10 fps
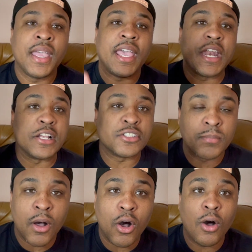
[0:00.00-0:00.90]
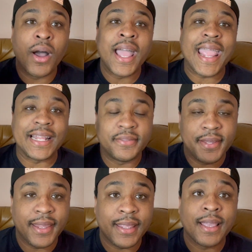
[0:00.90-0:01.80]
in a small
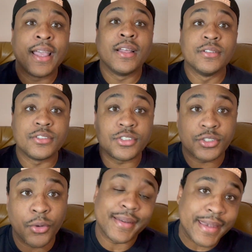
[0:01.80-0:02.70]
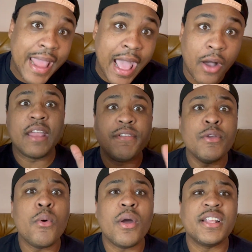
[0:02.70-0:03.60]
antique store. Now, if
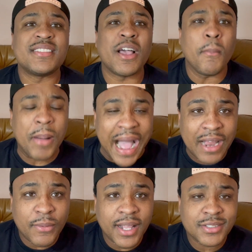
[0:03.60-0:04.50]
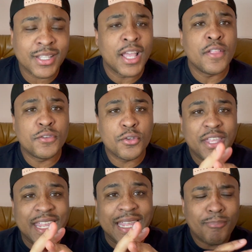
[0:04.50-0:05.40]
you want to sell Pyrex to the